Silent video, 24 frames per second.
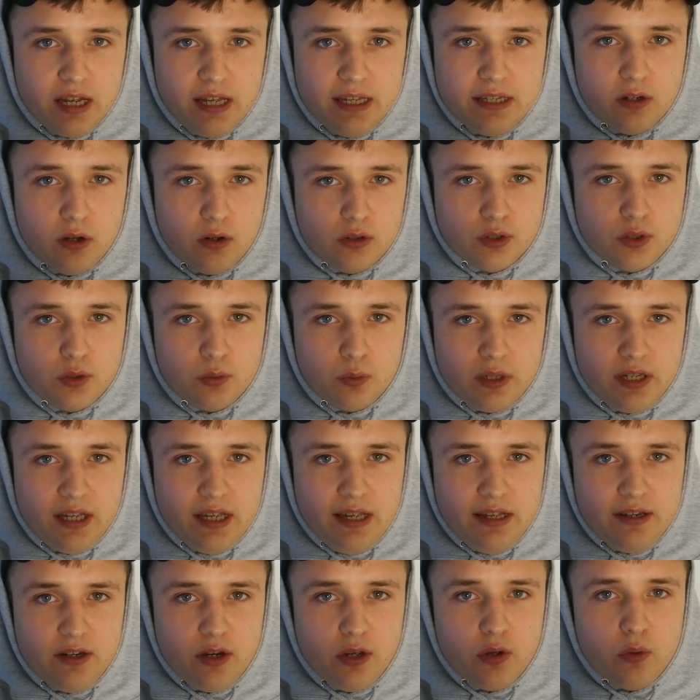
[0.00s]
He
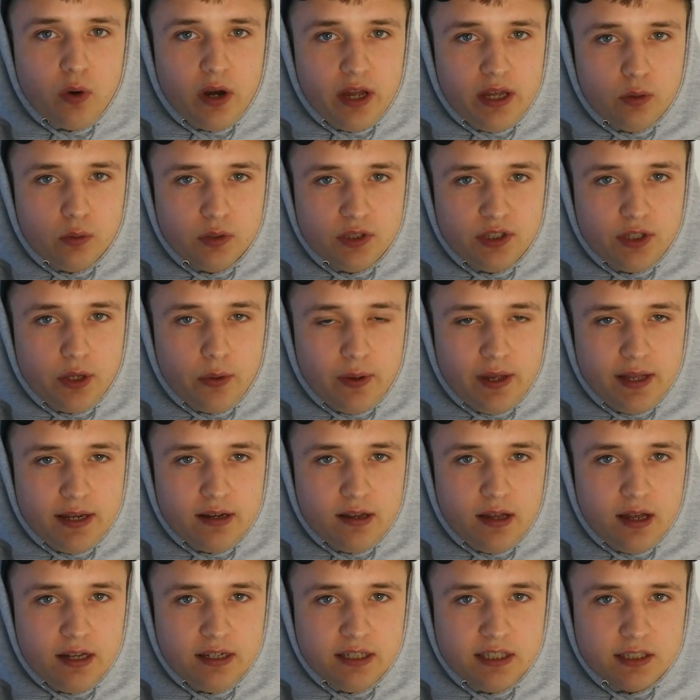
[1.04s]
knew what he was
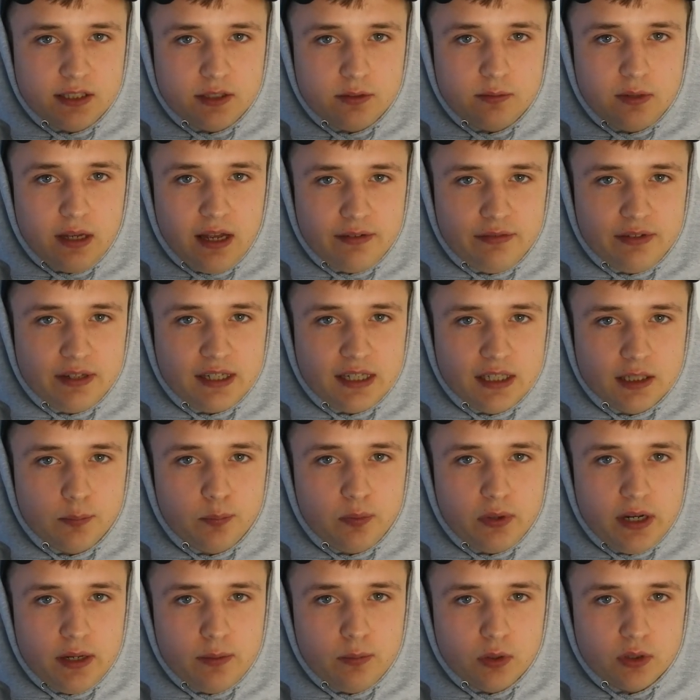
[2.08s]
doing, and I think he's
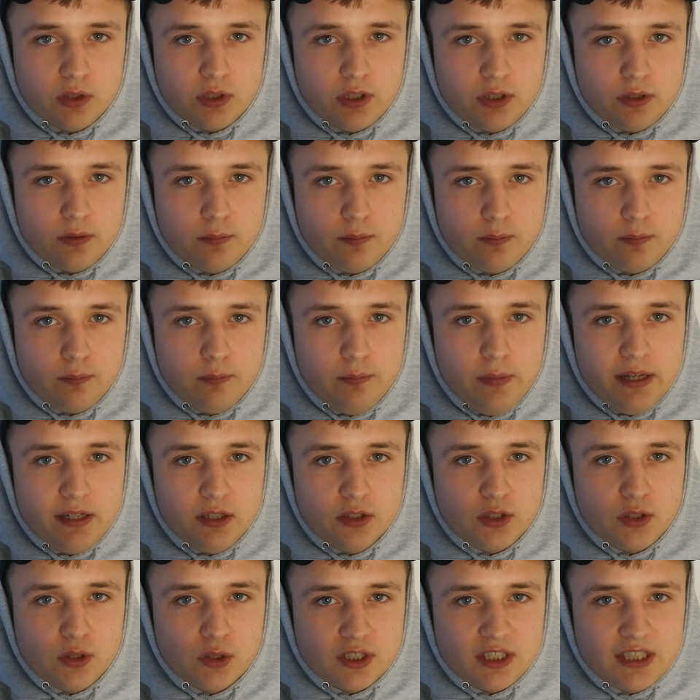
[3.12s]
pretty much made
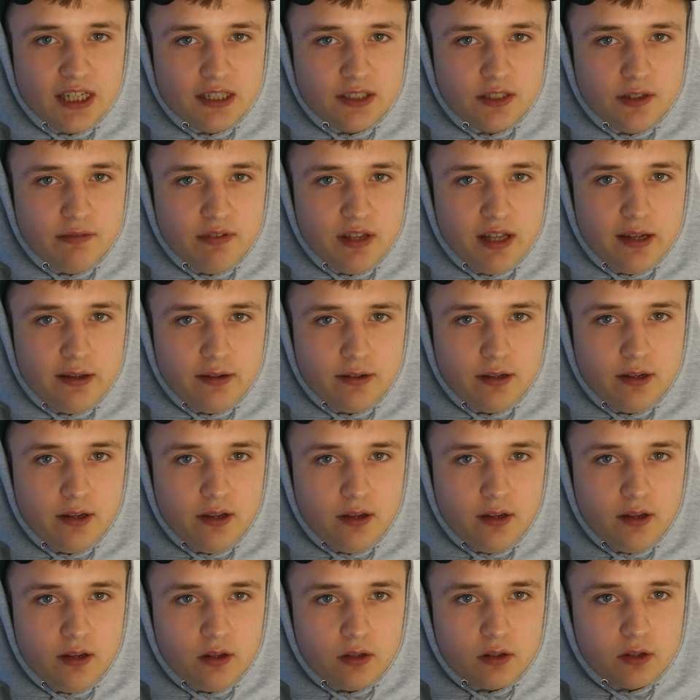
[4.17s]
a success of that,
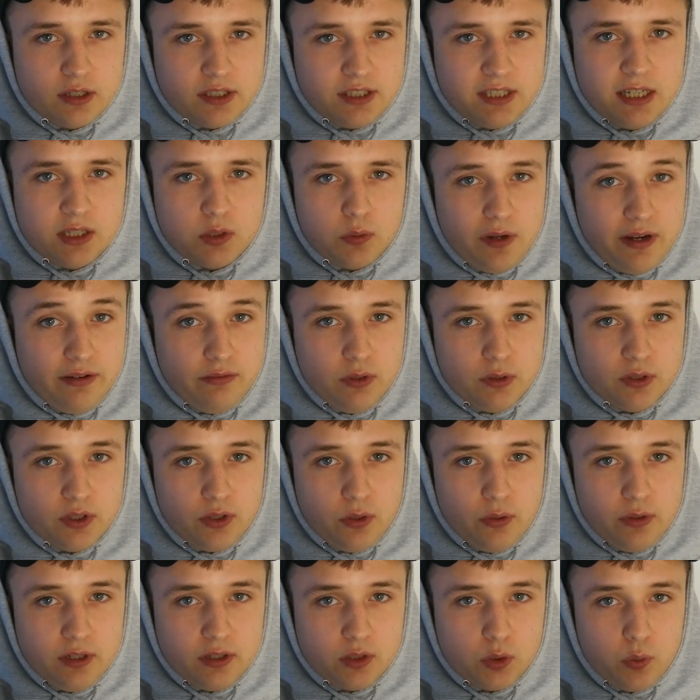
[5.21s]
because that's what
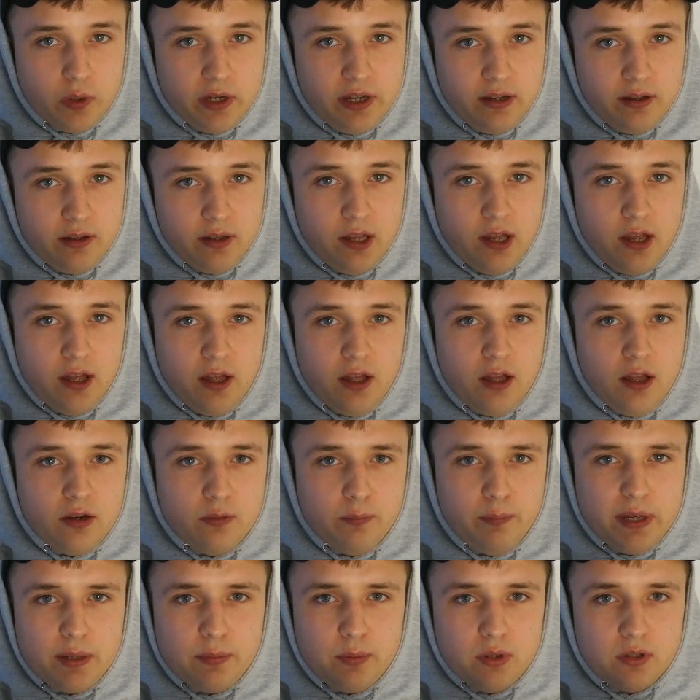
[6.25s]
everyone's doing on Twitter,
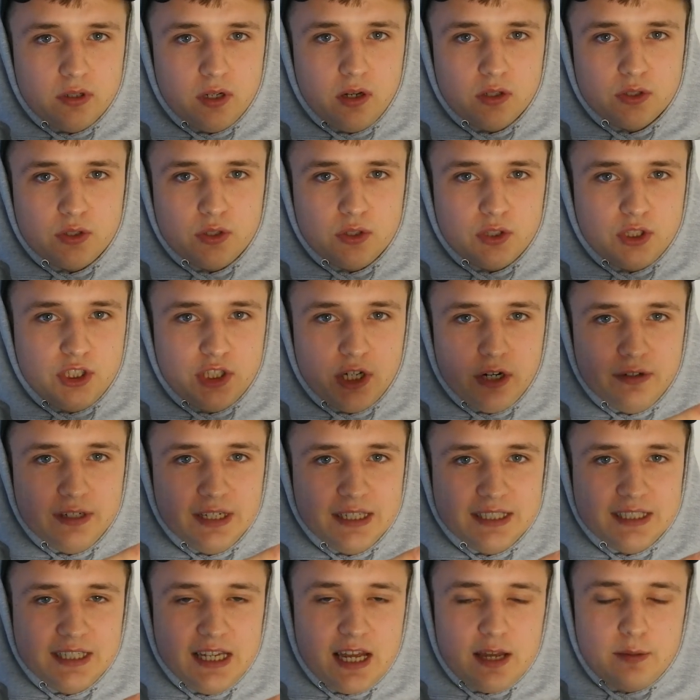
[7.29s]
and people are also sharing
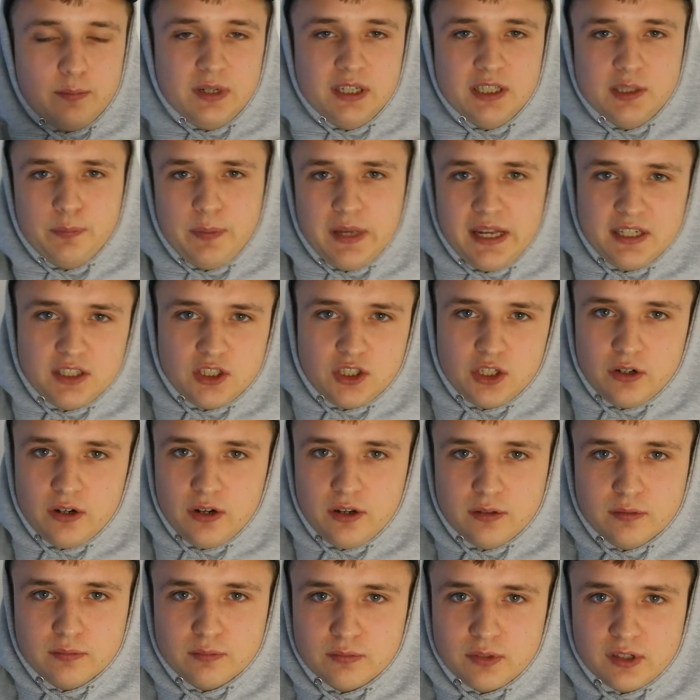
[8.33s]
his name and his picture
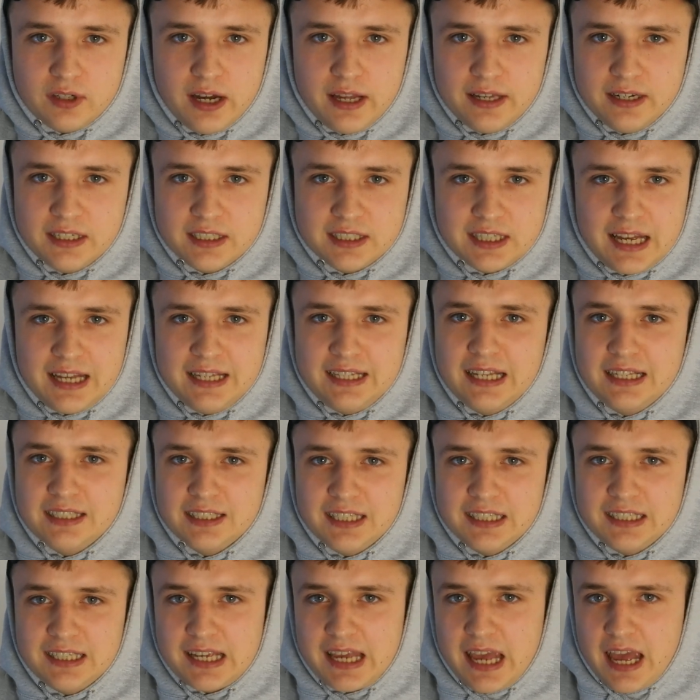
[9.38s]
and letting his
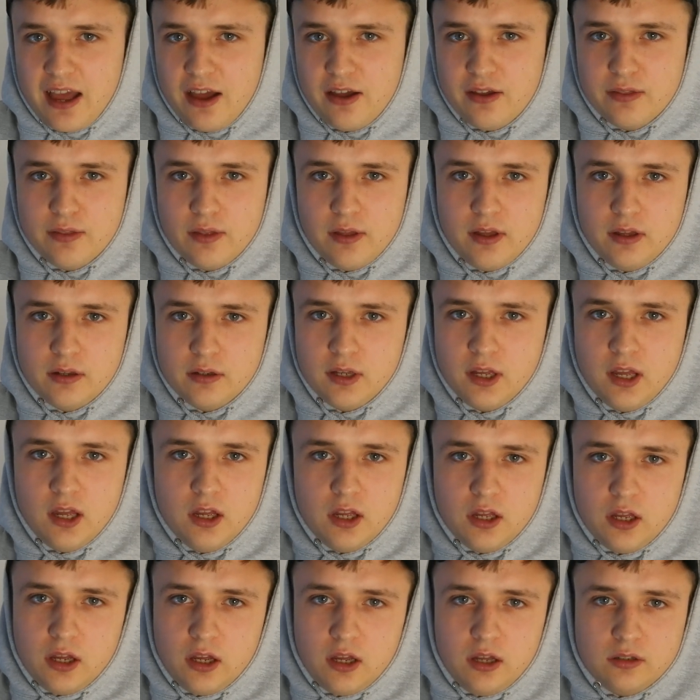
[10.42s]
identity get out there.
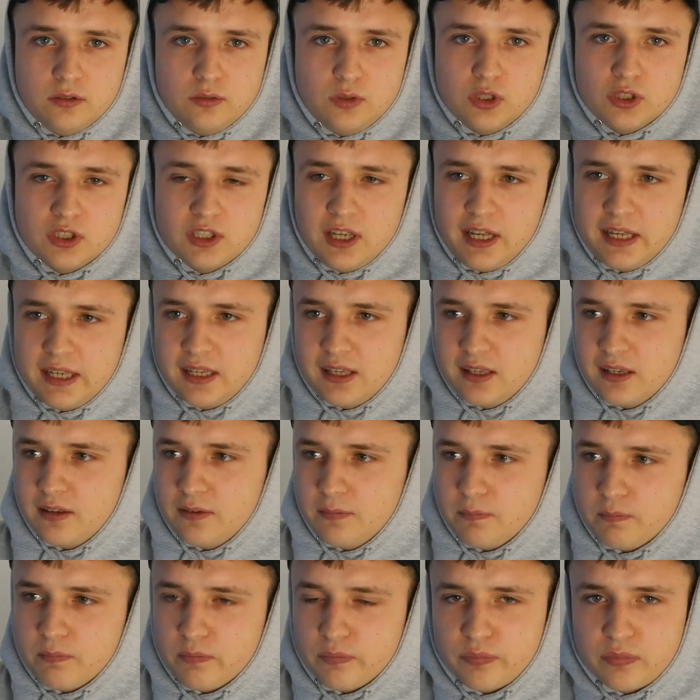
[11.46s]
Just like,
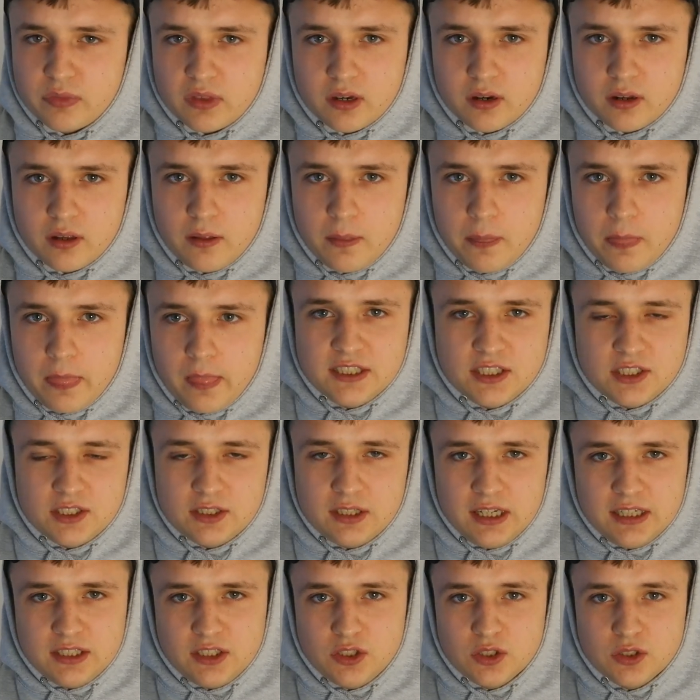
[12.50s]

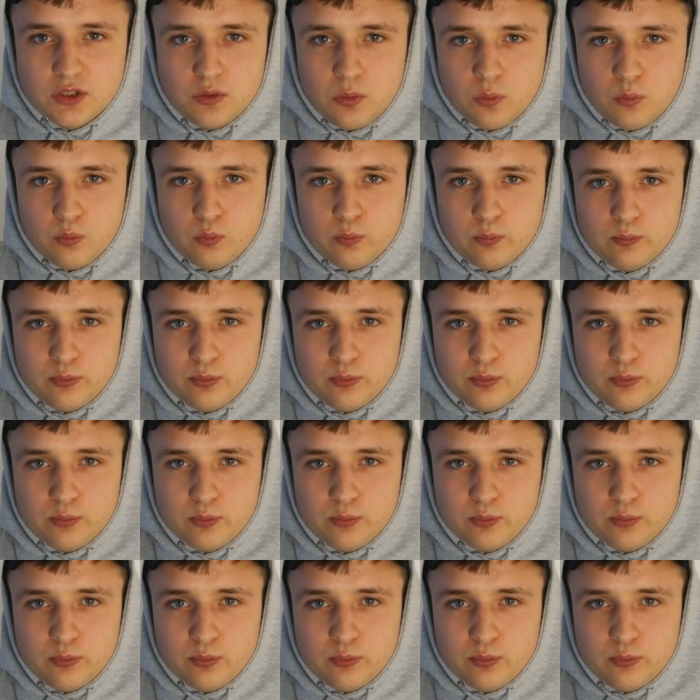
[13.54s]
it's just,